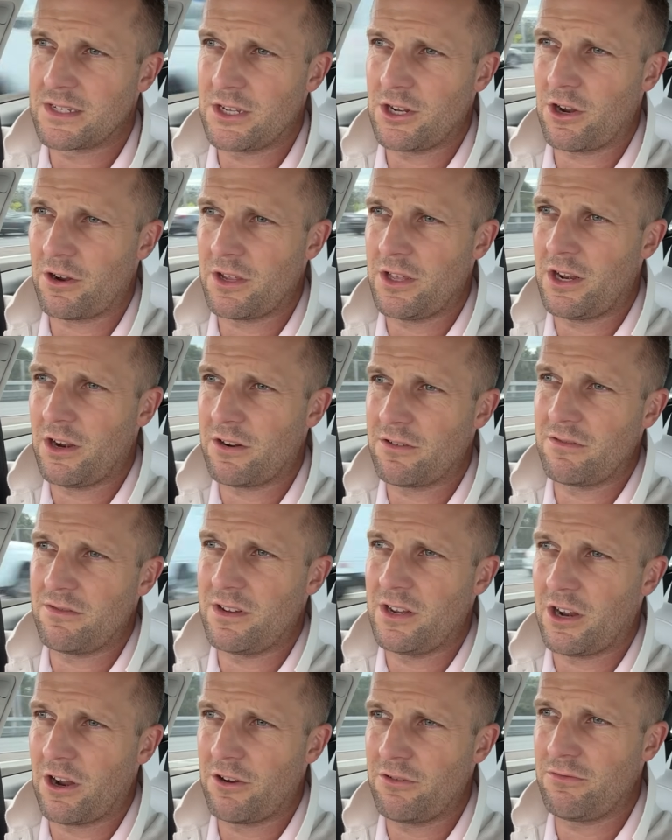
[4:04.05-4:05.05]

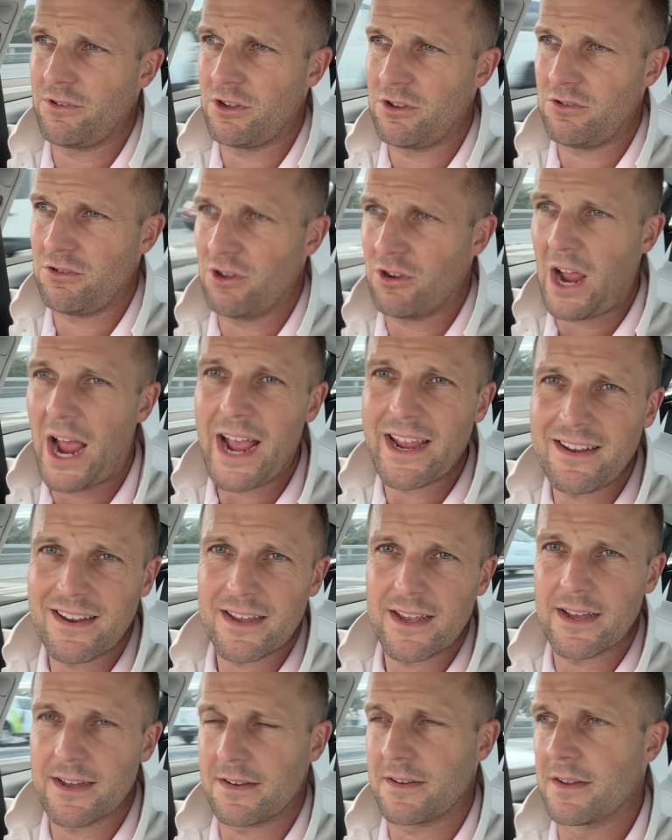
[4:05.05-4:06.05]
You're
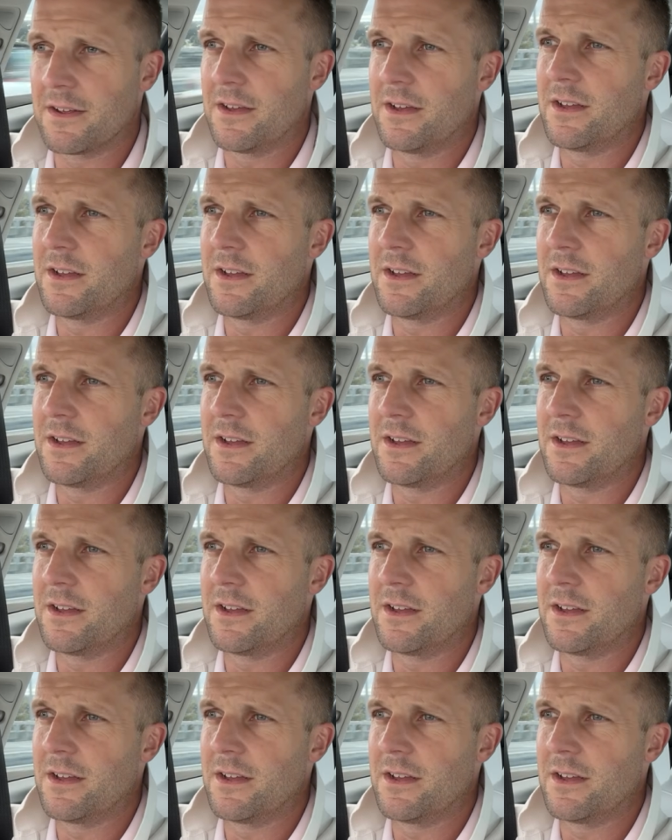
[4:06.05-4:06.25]
hating it.